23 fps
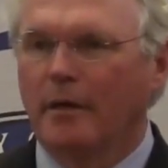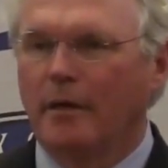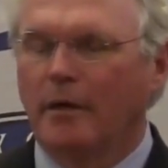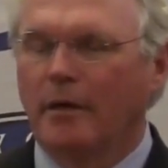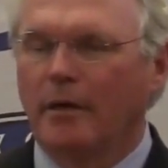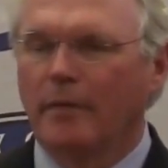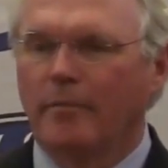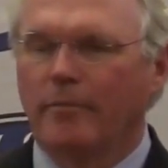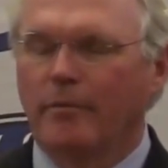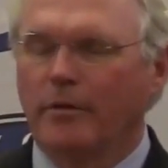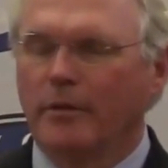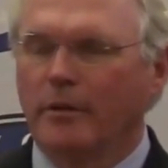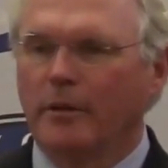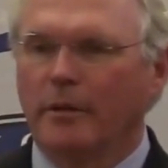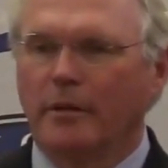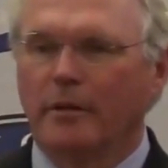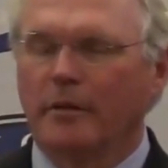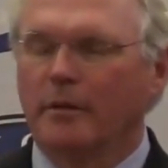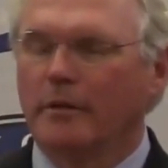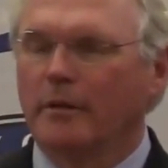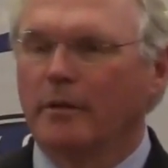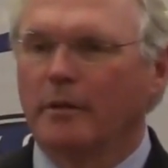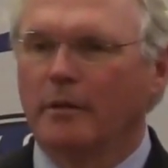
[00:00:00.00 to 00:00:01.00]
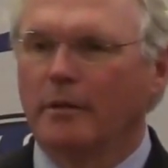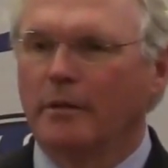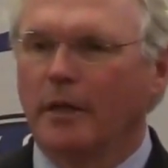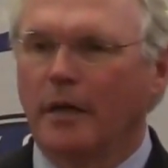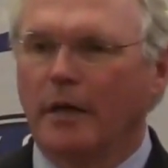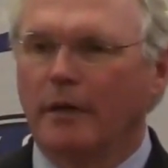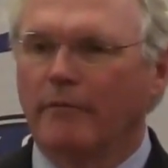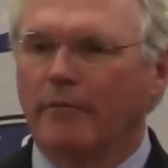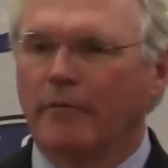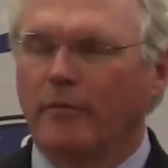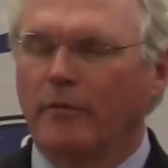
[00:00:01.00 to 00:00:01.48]
are political and
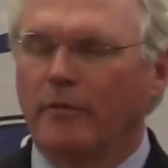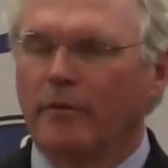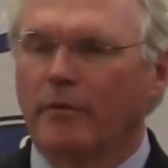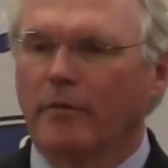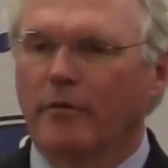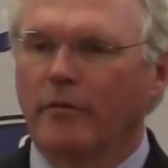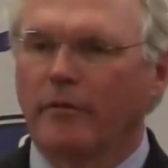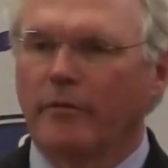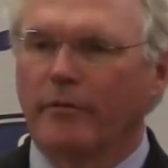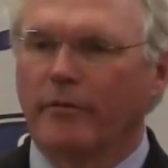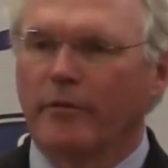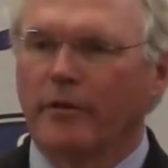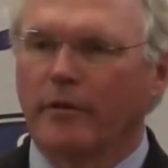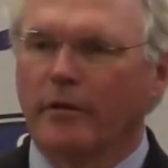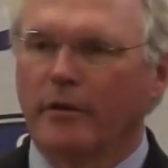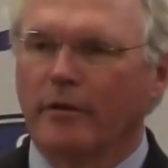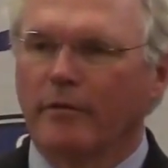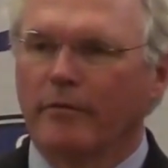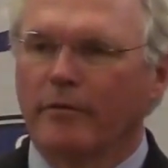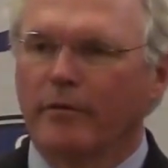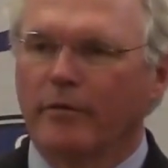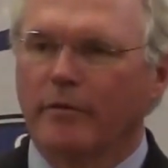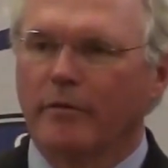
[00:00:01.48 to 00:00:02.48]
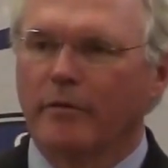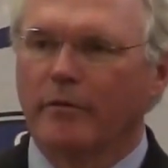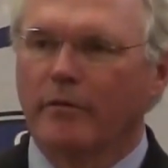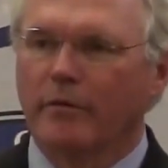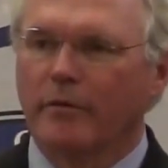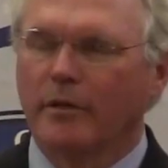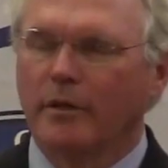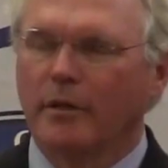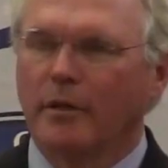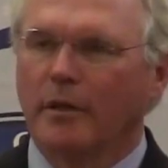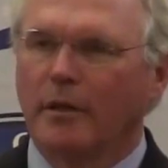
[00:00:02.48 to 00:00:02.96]
not Foreign Service officers.
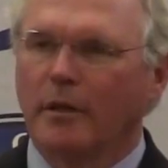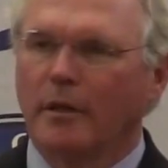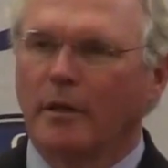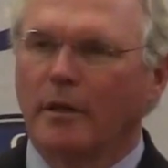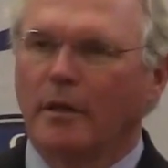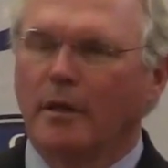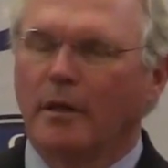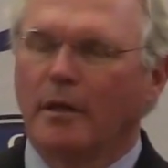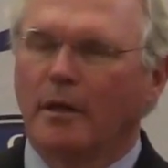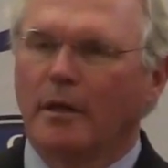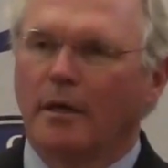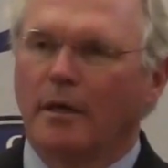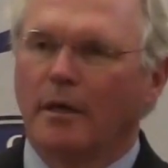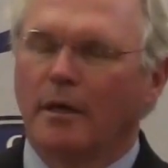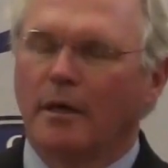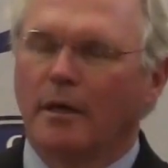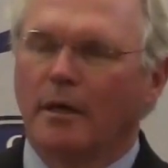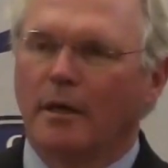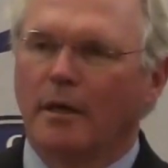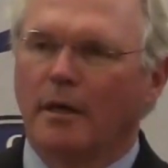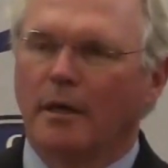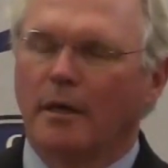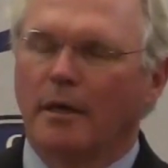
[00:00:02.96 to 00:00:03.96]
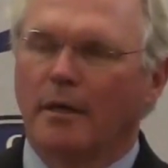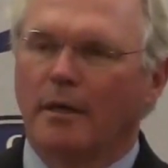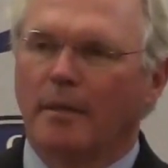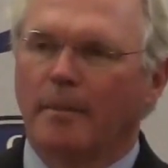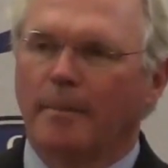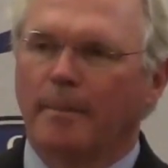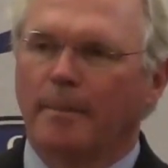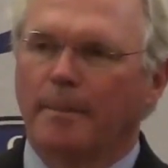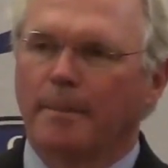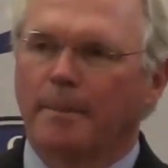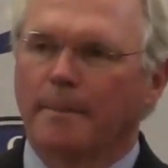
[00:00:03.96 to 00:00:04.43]

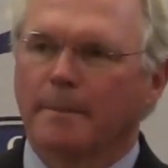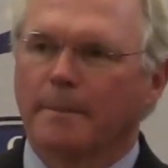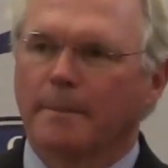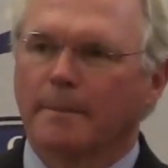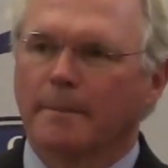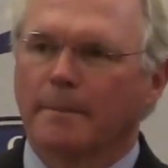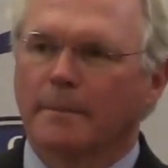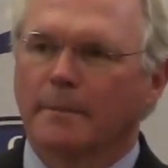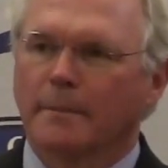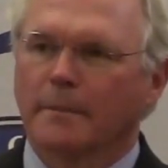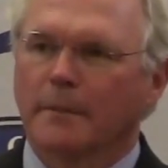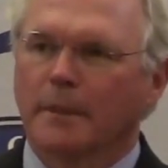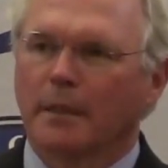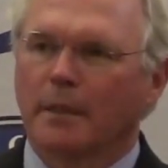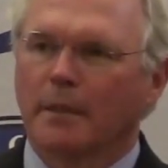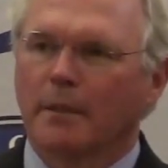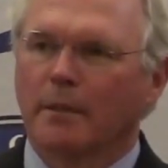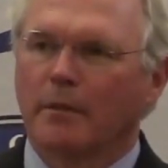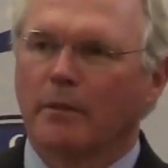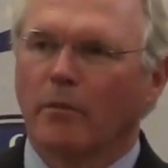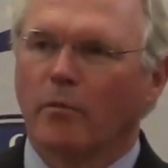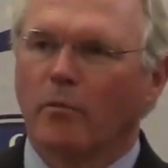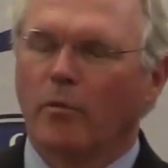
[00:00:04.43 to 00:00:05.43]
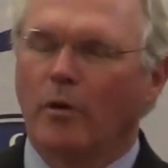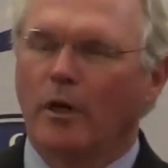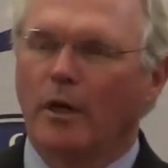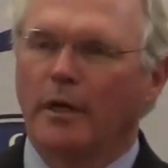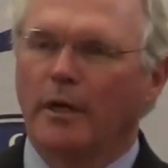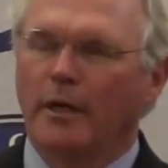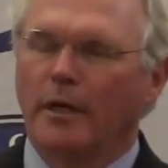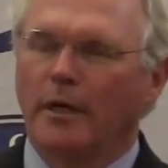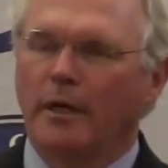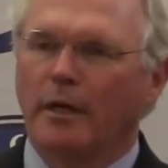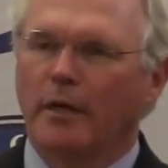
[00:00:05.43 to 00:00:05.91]
The
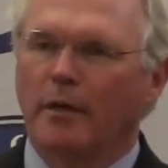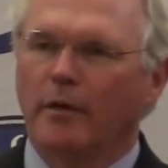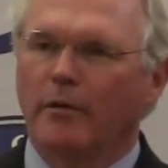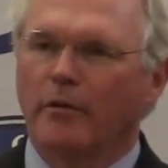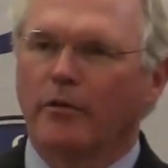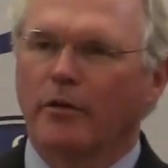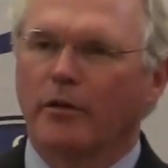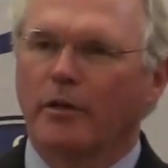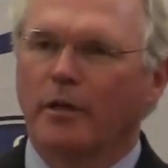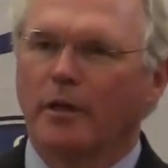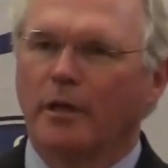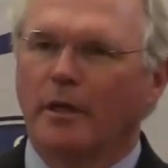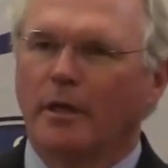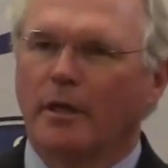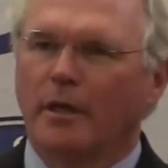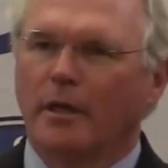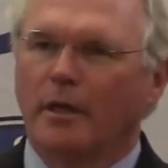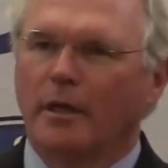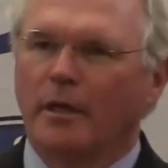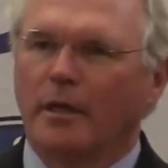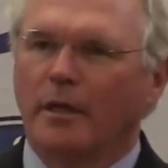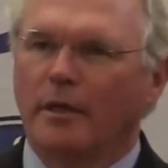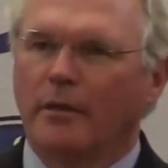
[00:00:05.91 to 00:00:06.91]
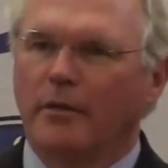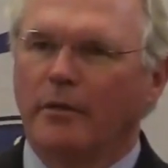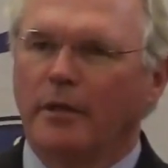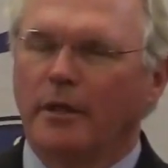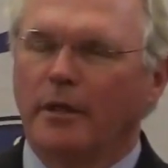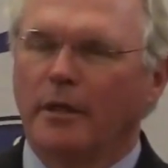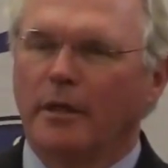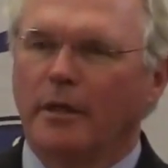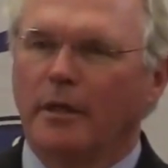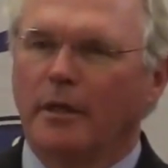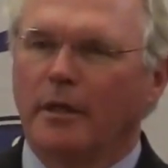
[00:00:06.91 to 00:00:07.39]
White House,
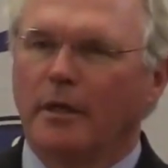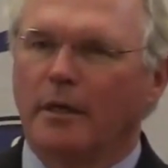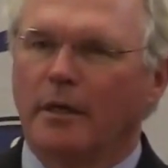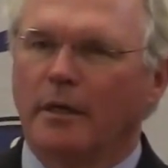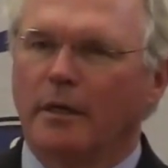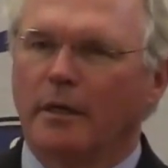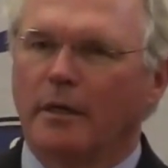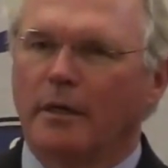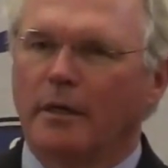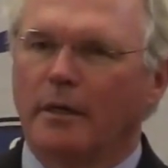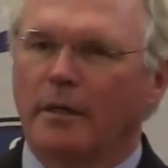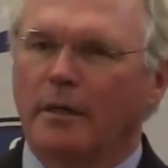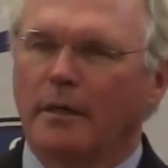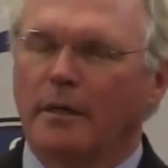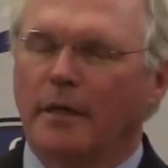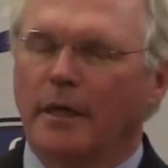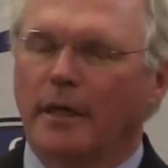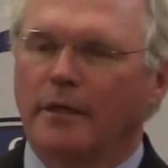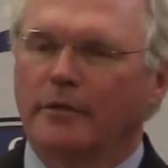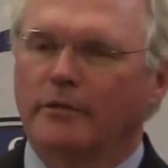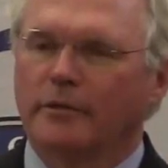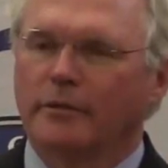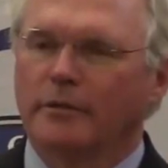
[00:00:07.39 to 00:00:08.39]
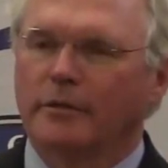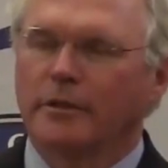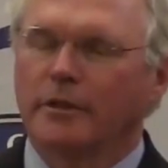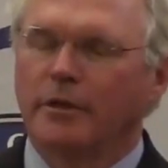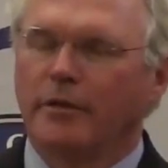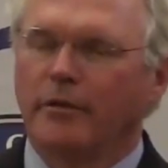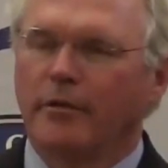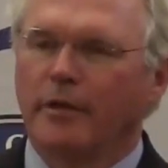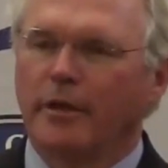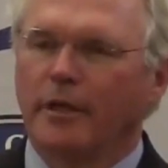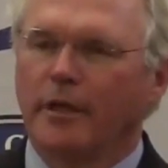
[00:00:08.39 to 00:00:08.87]
the National
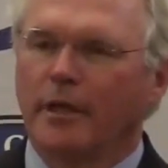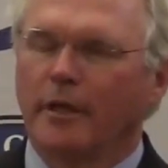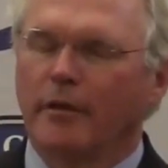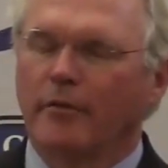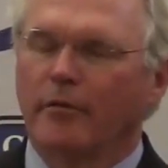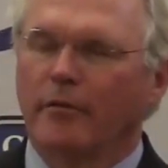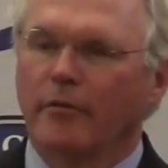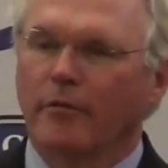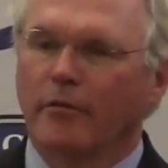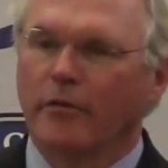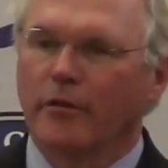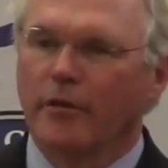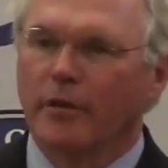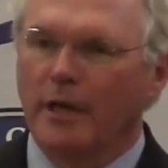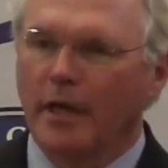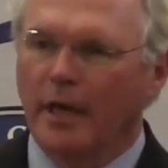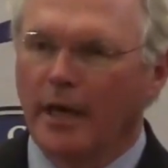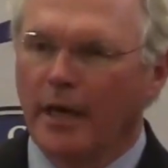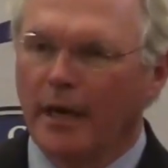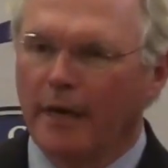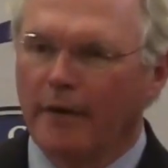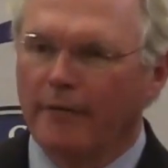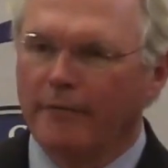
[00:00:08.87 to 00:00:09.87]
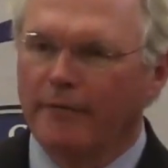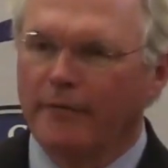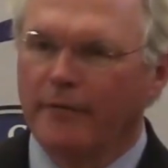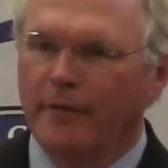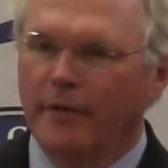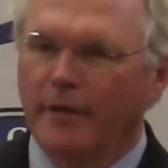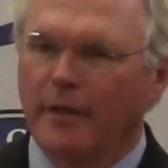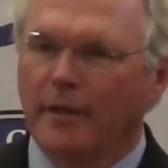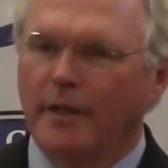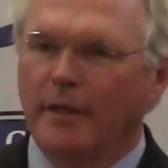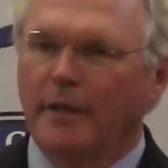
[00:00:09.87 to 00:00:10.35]
Security Council staff
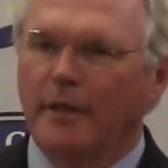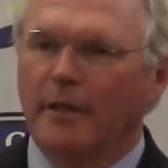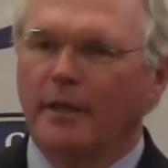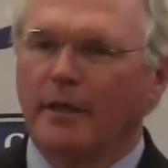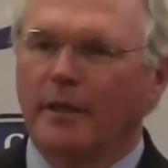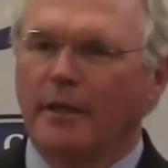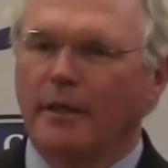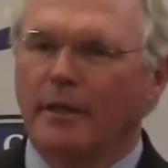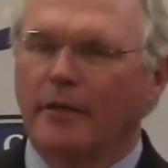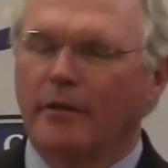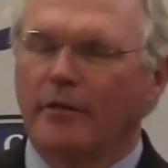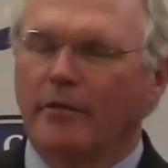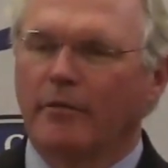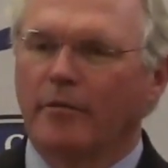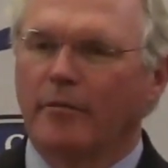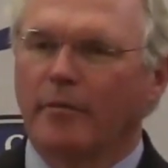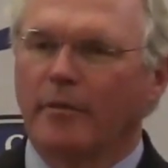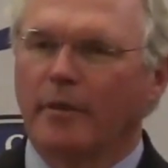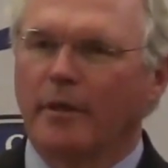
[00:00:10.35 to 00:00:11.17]
is